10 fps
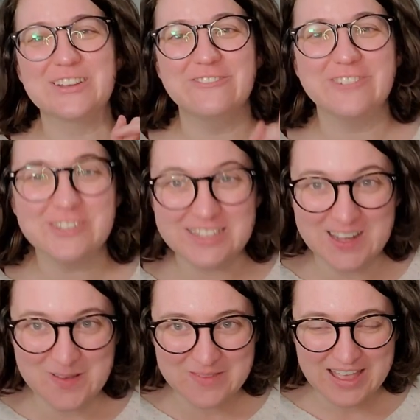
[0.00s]
So first
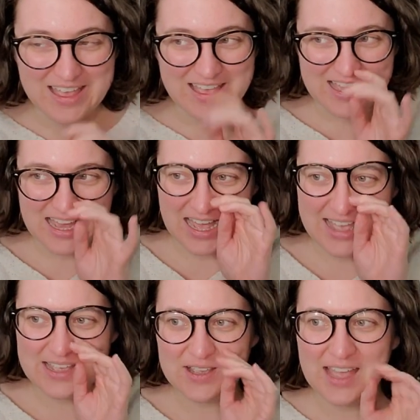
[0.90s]
up,
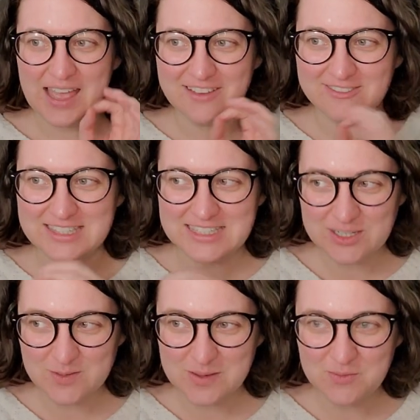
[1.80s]
I have
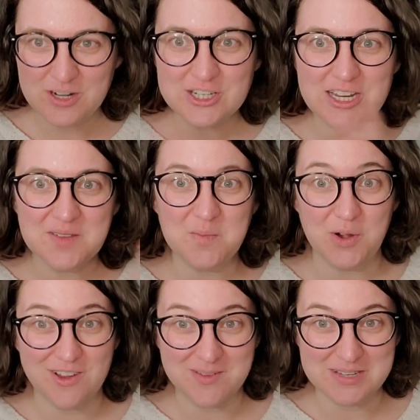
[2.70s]
still been watching
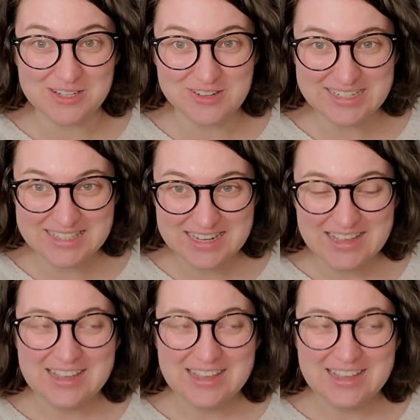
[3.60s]
Murdoch Mysteries.